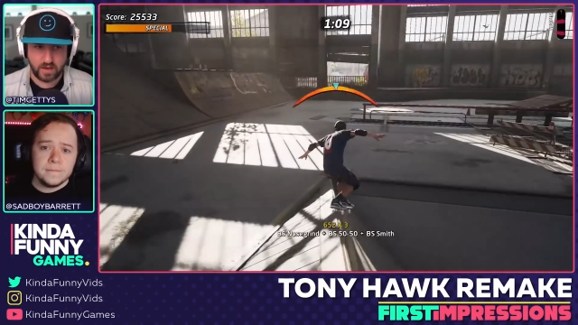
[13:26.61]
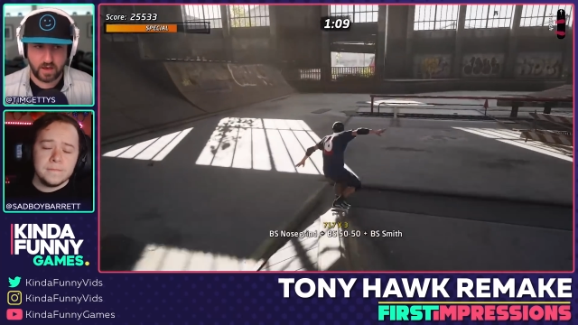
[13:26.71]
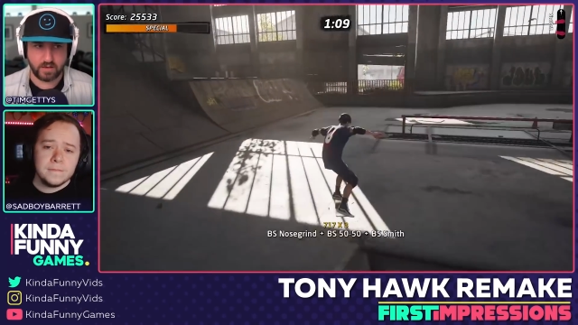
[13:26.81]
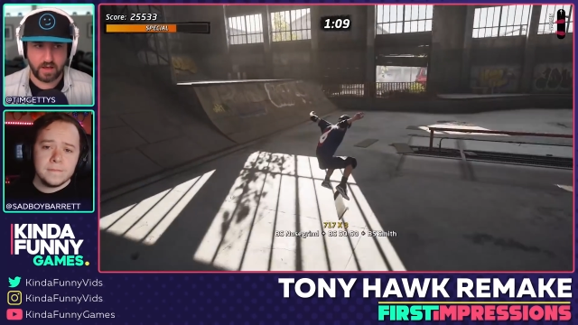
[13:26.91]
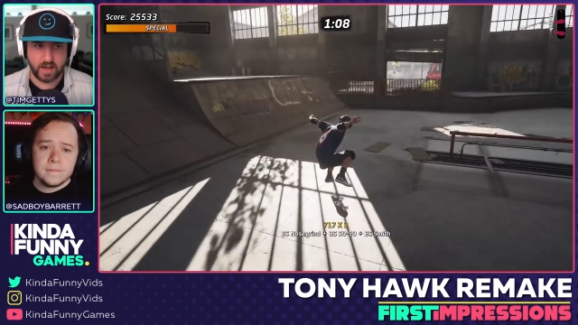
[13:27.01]

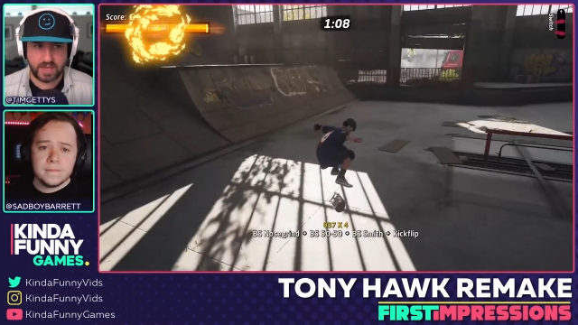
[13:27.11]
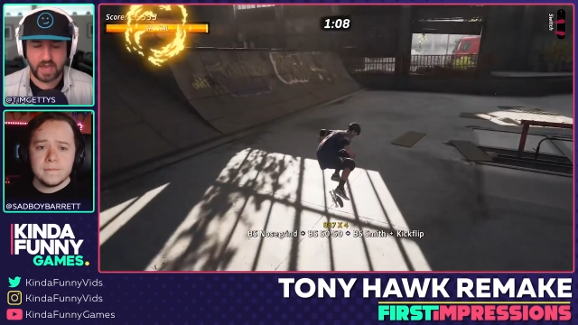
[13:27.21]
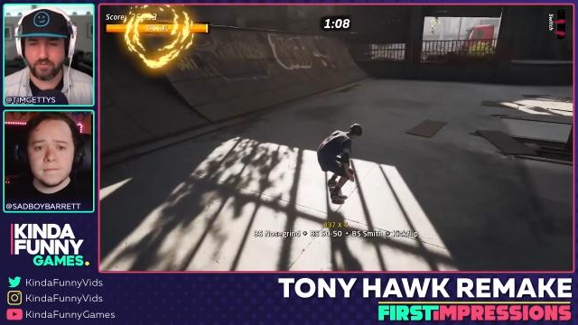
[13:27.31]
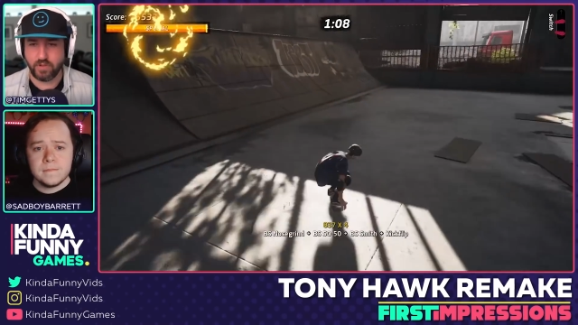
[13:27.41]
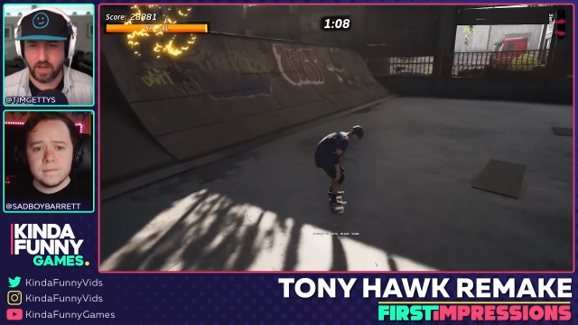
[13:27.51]
Speaker 1: a, a
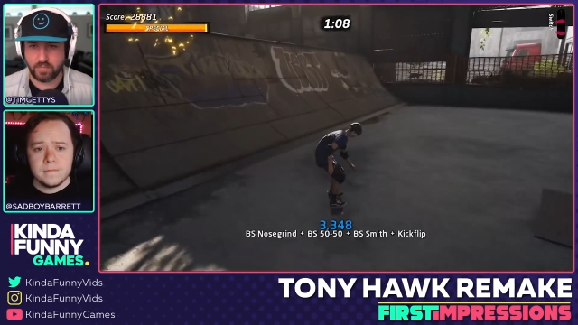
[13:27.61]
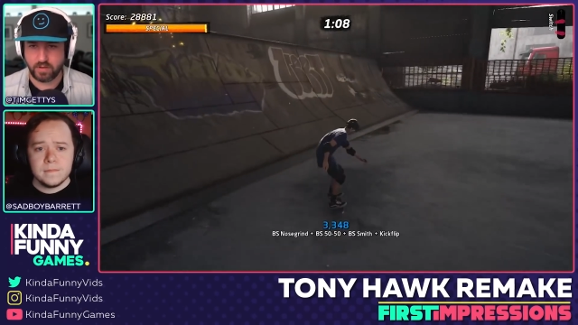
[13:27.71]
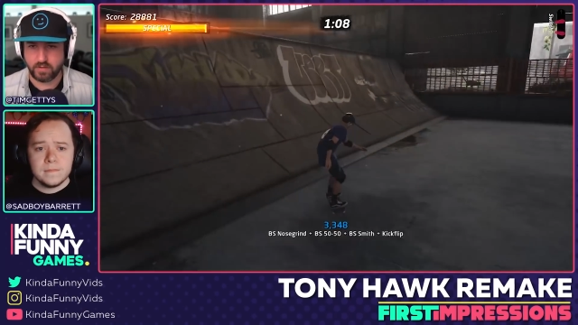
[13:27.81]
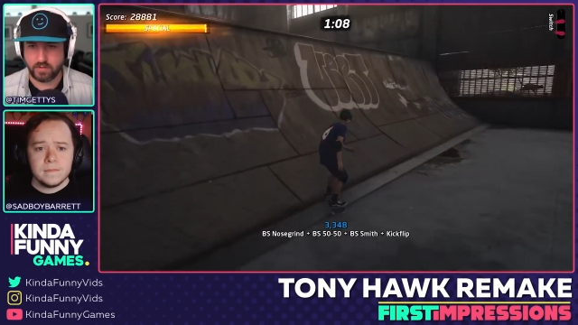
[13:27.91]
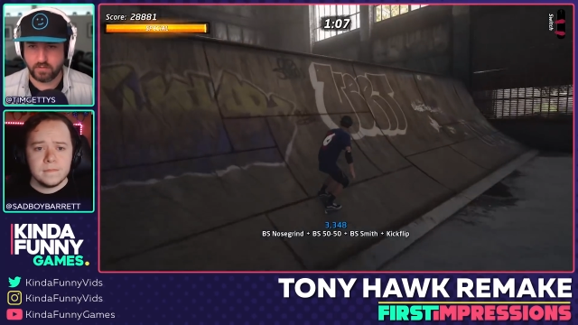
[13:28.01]
kickflip,
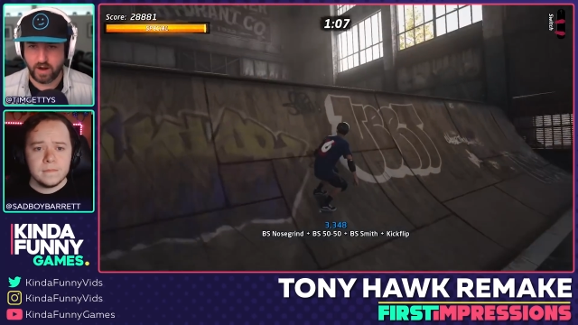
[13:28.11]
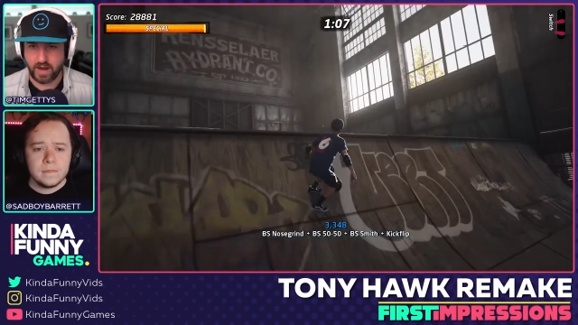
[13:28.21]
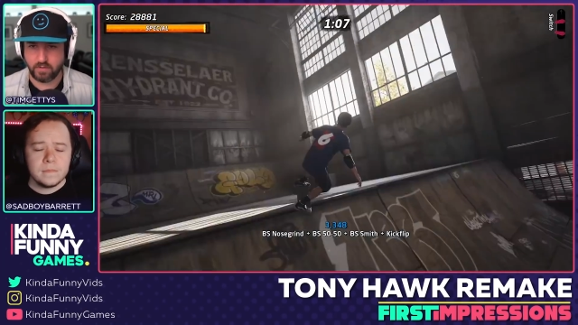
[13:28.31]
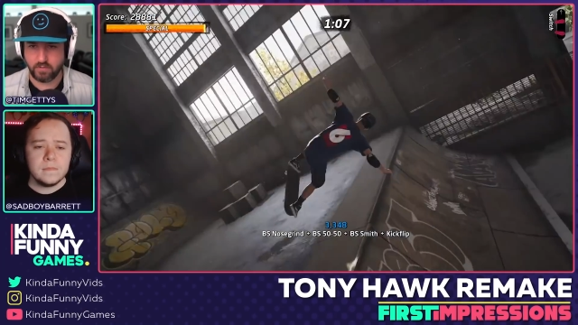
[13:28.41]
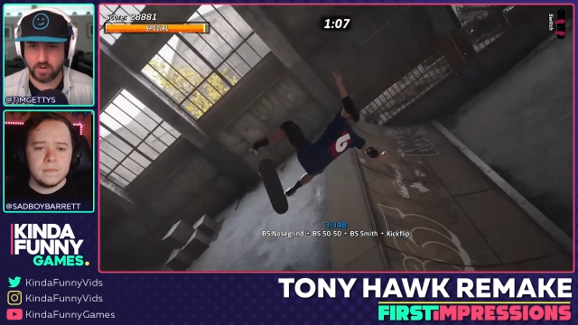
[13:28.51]

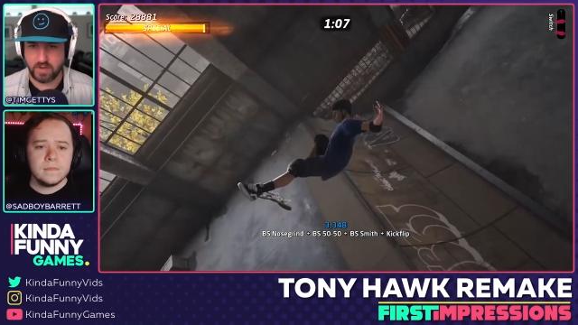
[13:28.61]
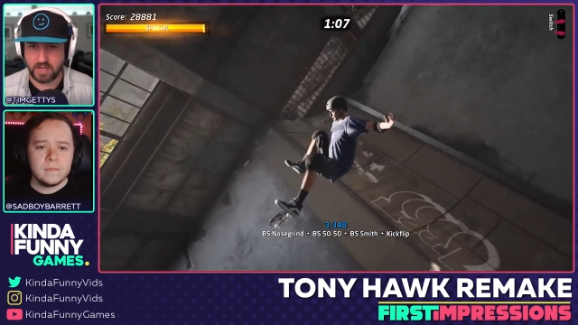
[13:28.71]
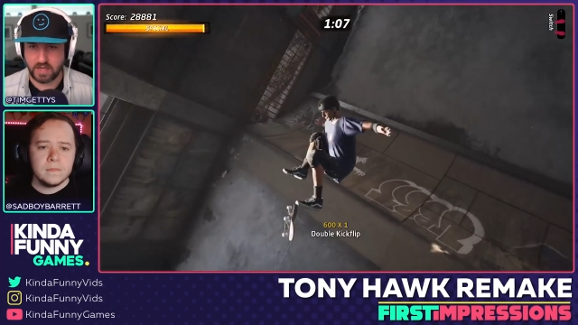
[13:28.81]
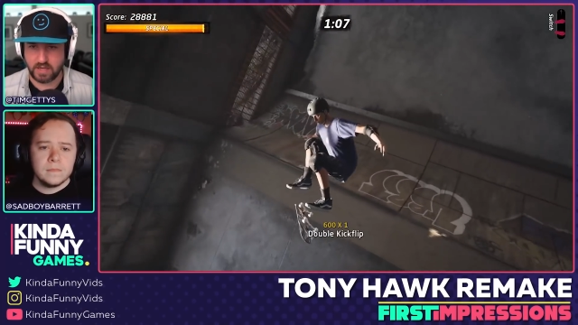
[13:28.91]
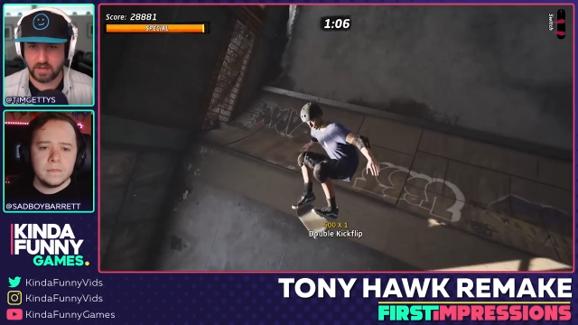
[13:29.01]
right, would
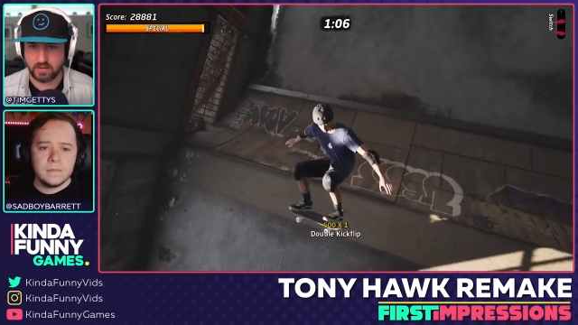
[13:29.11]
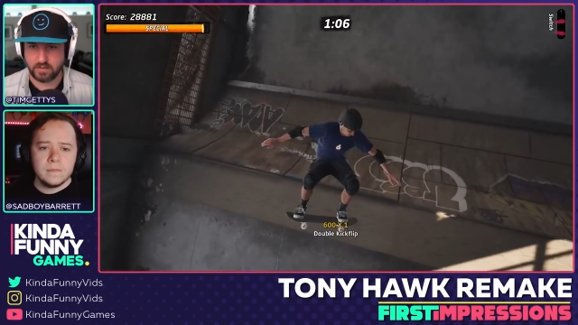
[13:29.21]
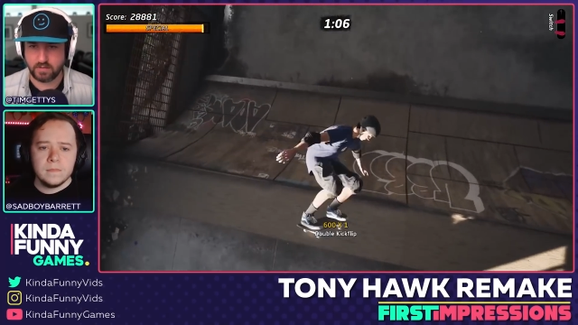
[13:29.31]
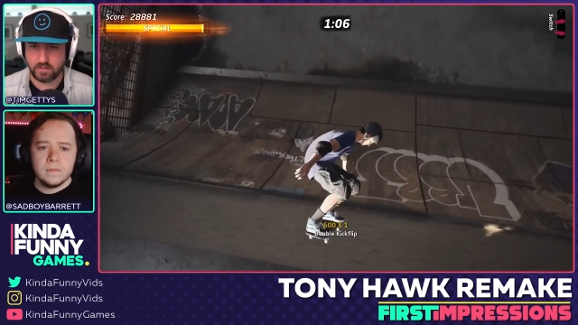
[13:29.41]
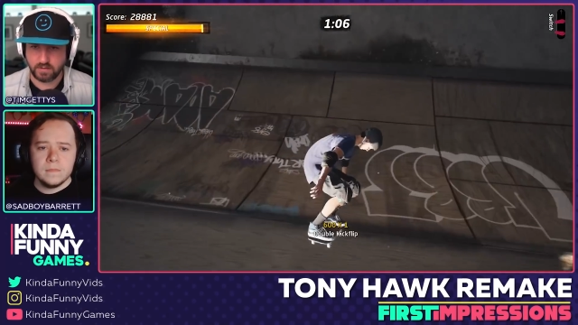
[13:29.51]
be
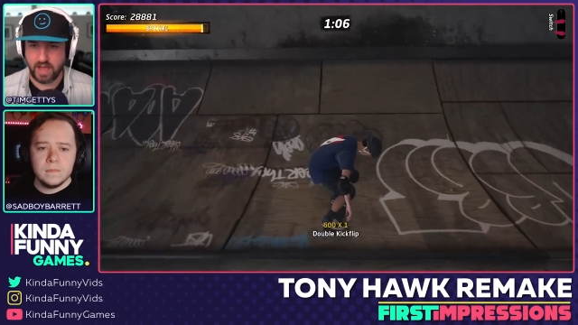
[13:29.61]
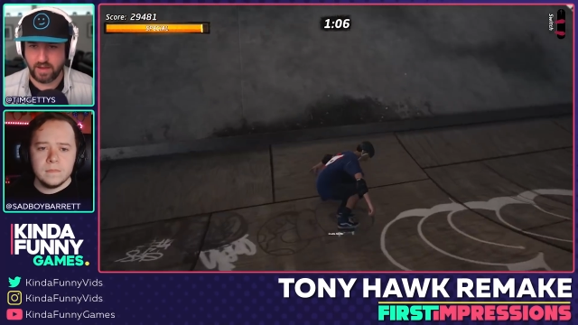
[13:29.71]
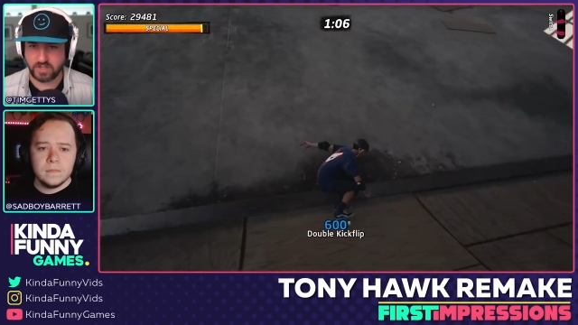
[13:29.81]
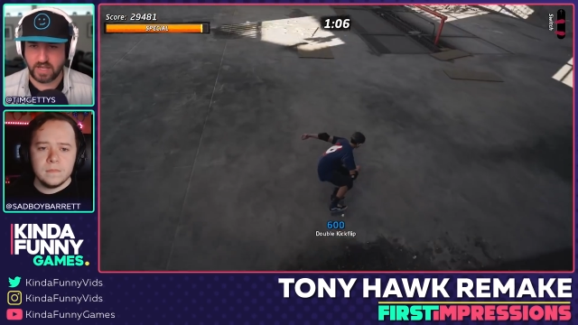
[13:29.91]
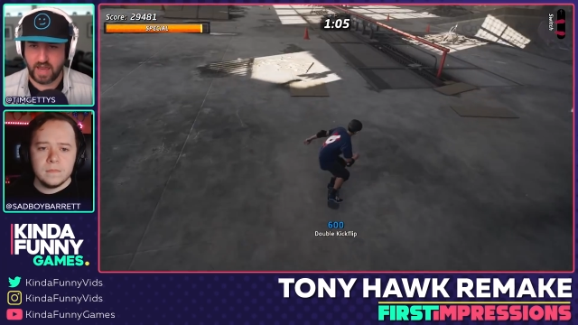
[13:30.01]

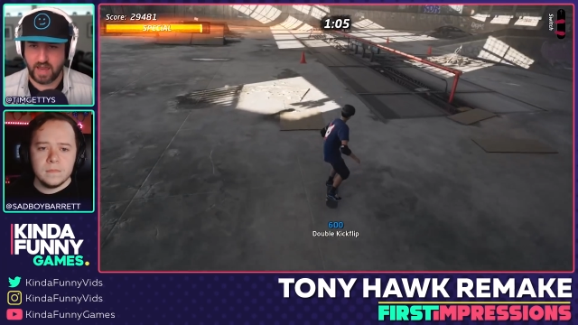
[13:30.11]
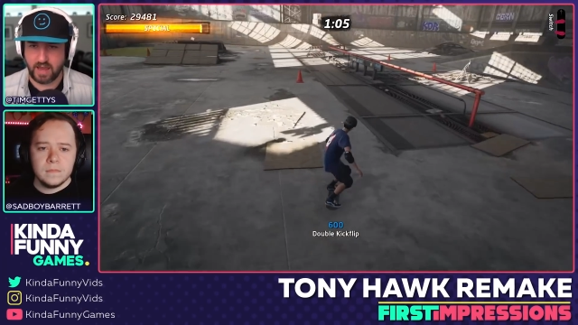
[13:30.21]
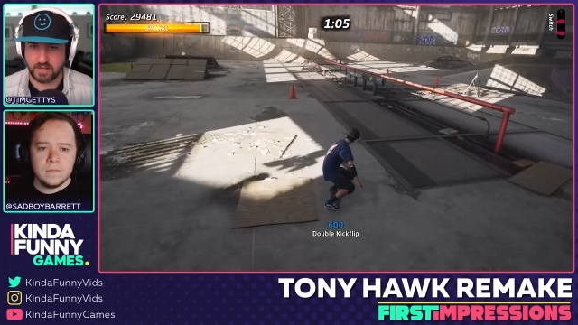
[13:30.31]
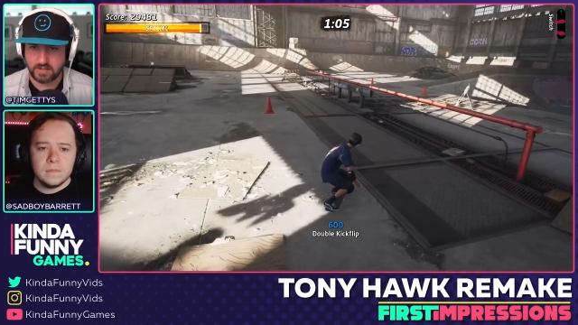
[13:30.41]
left and